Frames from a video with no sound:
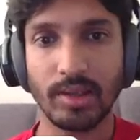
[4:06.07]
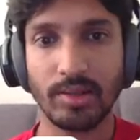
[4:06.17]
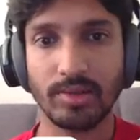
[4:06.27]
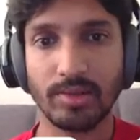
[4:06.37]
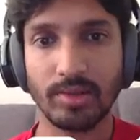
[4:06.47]

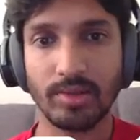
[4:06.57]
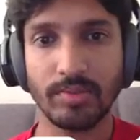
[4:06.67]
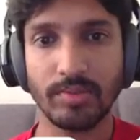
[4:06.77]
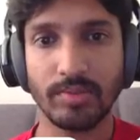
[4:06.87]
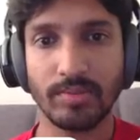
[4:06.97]

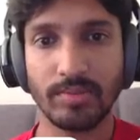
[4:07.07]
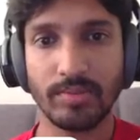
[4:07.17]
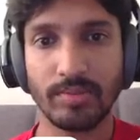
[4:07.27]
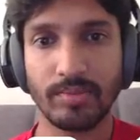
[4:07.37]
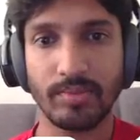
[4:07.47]

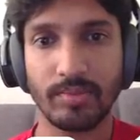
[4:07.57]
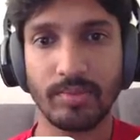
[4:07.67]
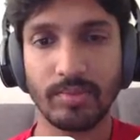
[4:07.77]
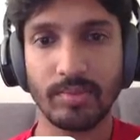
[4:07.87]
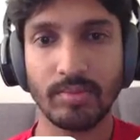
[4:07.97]

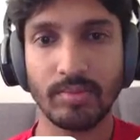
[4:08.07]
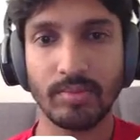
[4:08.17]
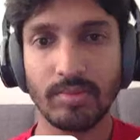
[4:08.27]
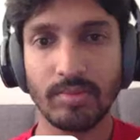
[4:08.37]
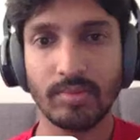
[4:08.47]

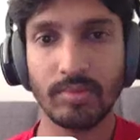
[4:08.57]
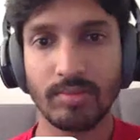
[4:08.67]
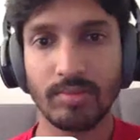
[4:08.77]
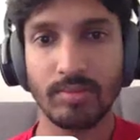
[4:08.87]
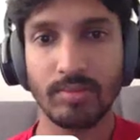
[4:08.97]

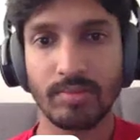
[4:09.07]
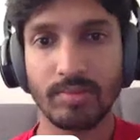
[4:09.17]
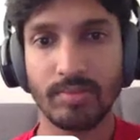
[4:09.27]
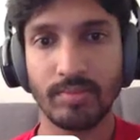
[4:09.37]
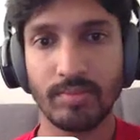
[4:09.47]

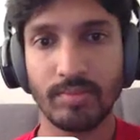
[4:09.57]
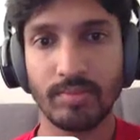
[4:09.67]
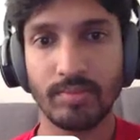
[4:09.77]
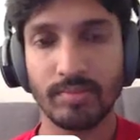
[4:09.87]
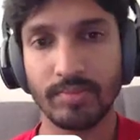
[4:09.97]

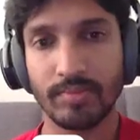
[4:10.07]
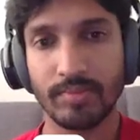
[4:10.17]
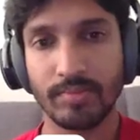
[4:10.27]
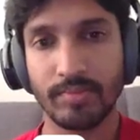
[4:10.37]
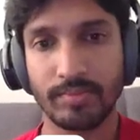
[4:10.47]

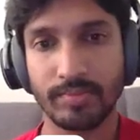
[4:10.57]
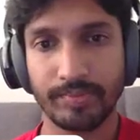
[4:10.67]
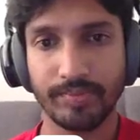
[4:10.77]
Nothing is said.